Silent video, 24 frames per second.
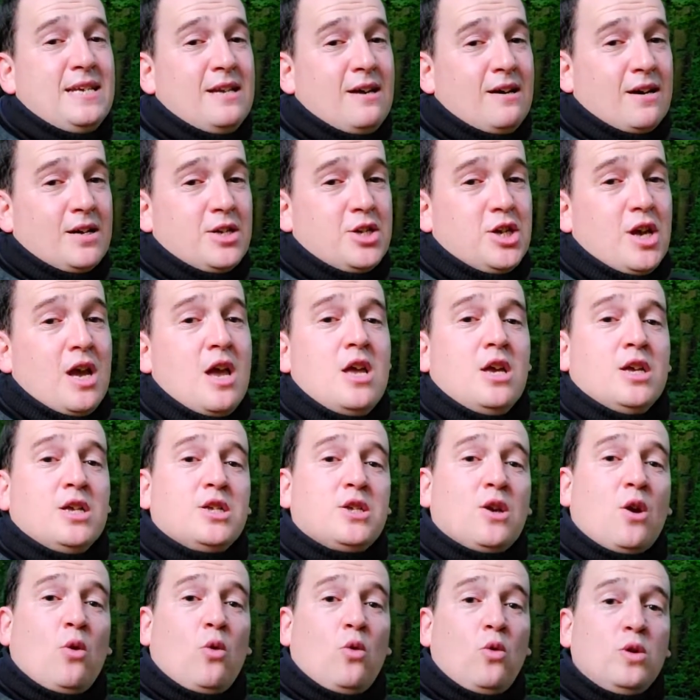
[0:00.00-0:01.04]
larger.
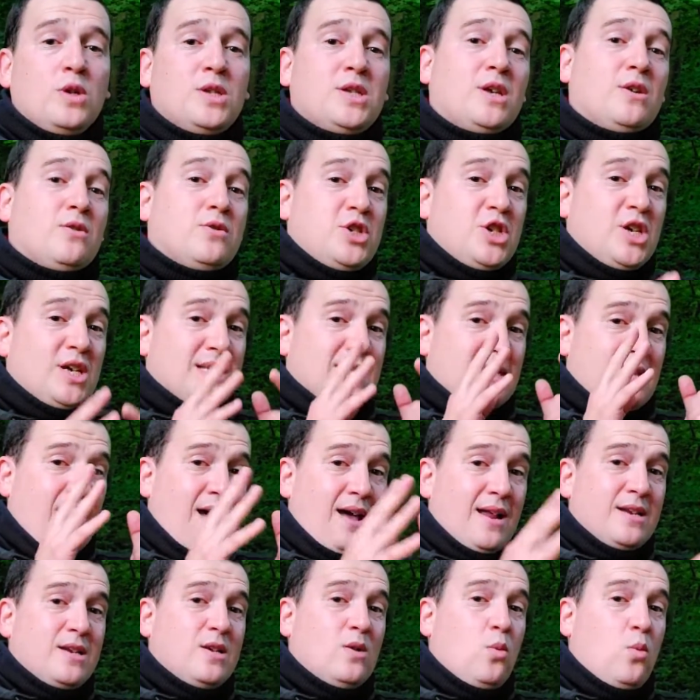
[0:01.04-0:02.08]
So also just
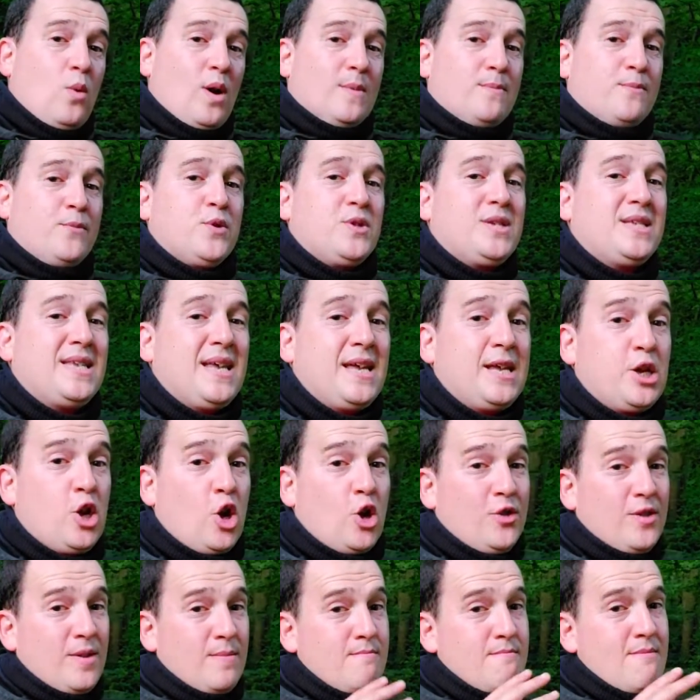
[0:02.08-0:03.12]
under 1%
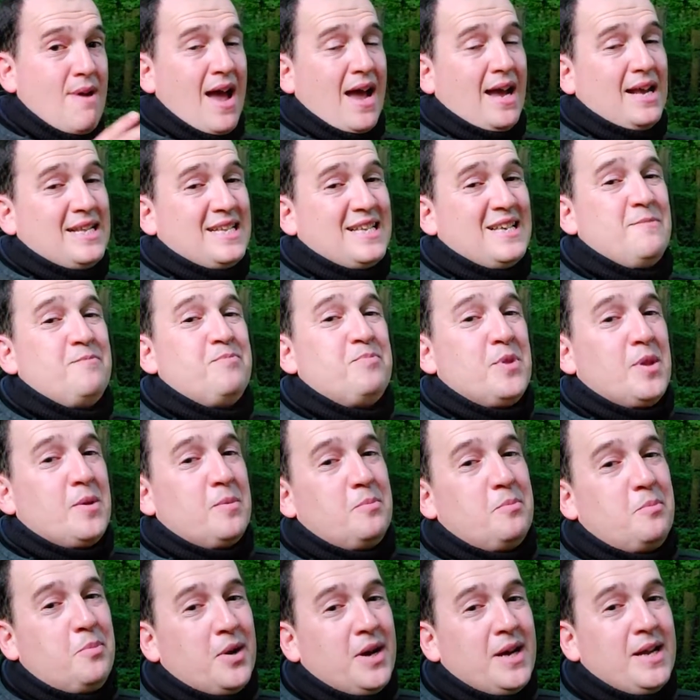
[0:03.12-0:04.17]
on the max,
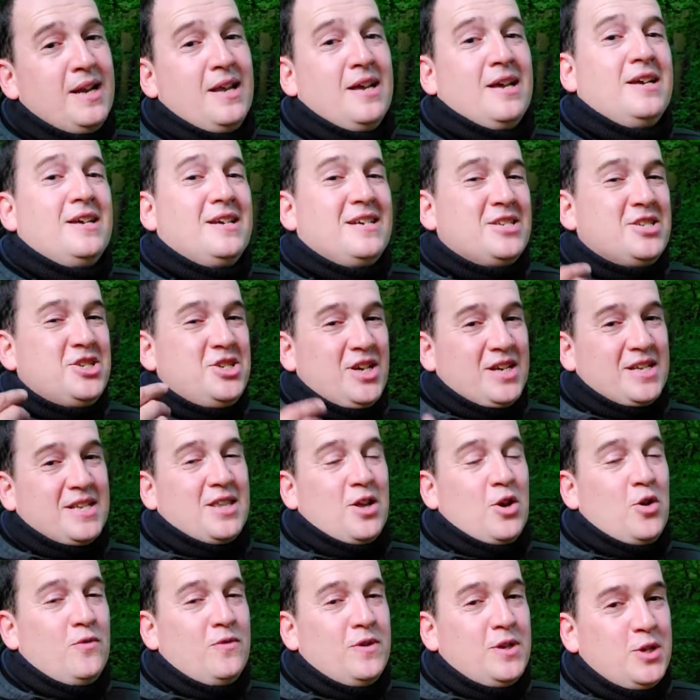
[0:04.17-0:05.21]
but just
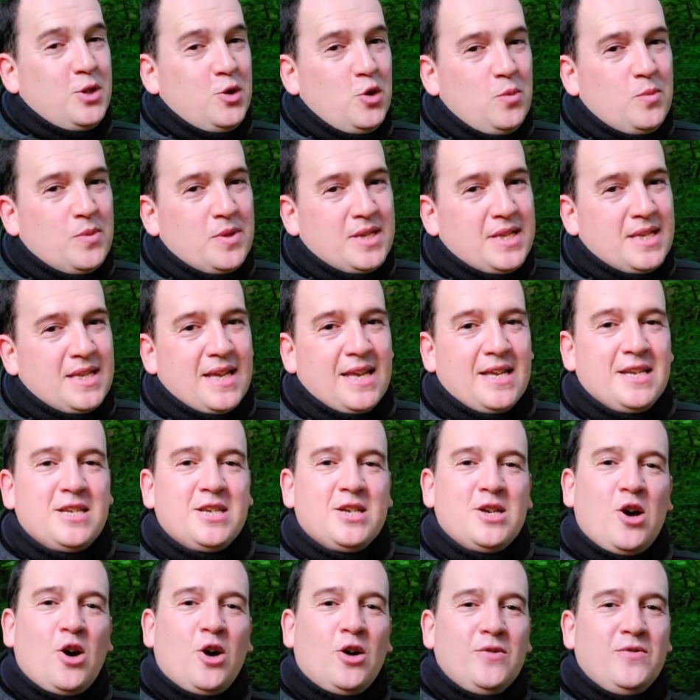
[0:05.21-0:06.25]
over 2%
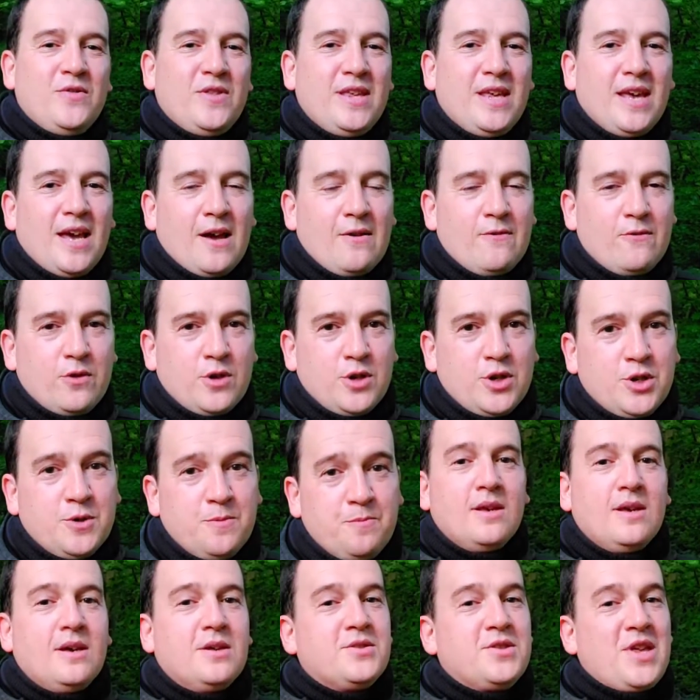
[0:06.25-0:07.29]
on the average.
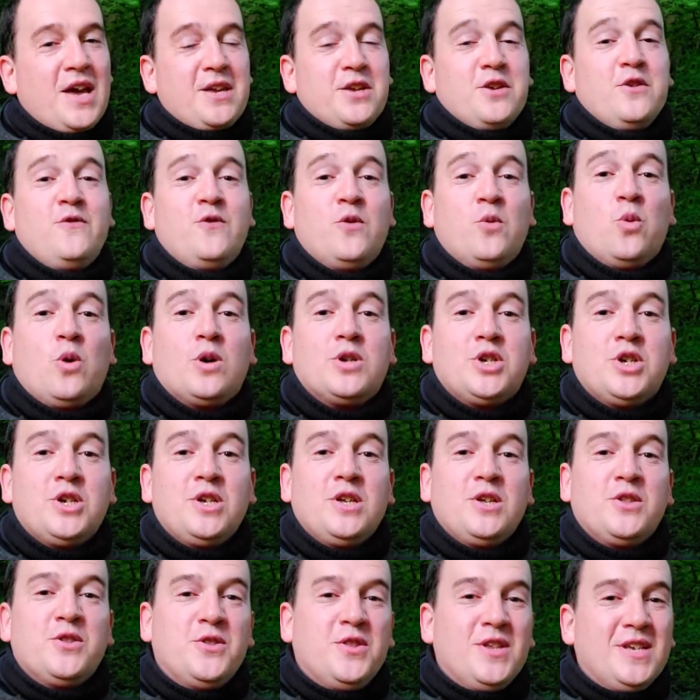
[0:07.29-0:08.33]
Thank you for
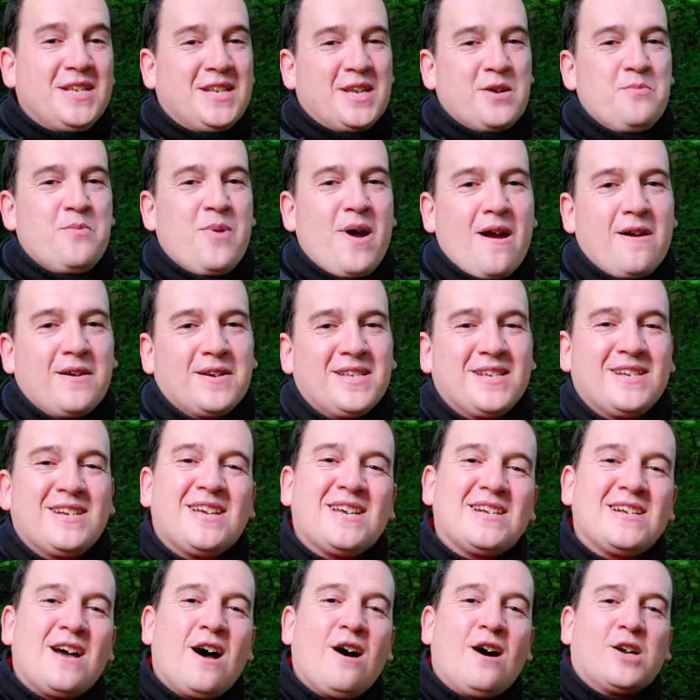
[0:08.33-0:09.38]
watching this comparison
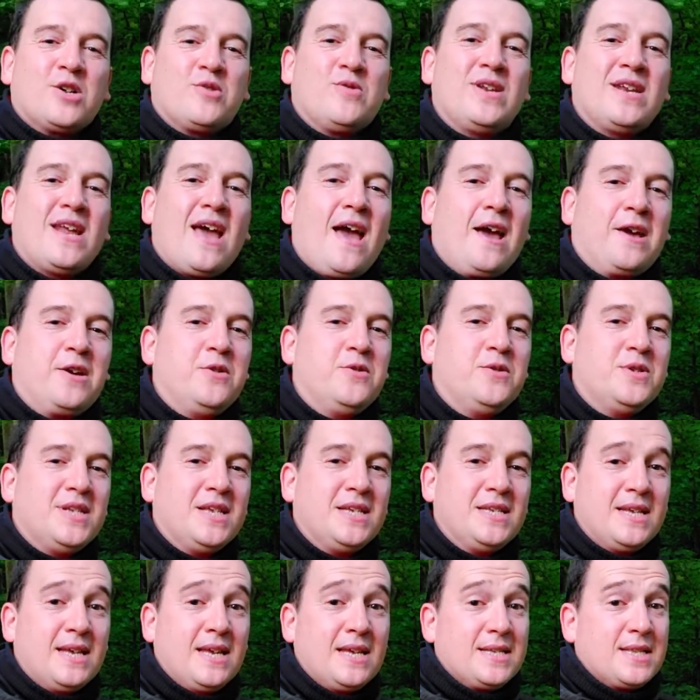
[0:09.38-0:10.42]
and heart rate
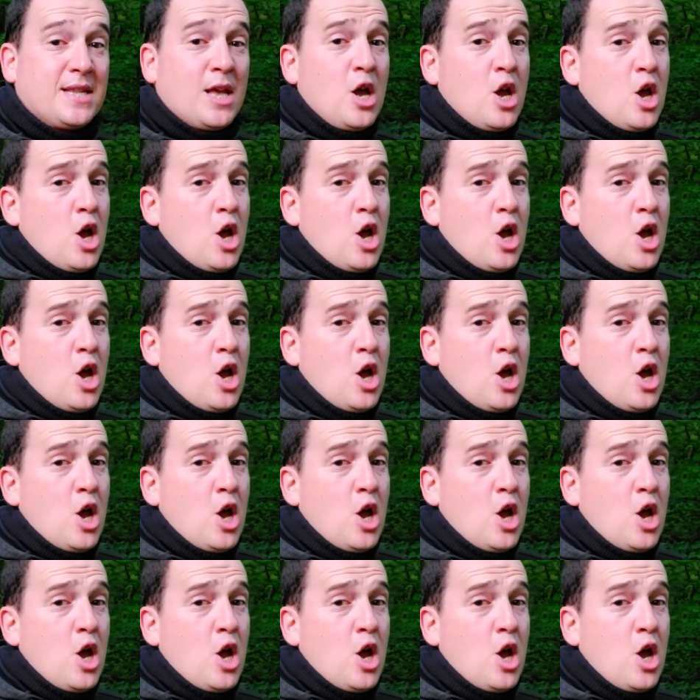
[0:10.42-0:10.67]
accuracy test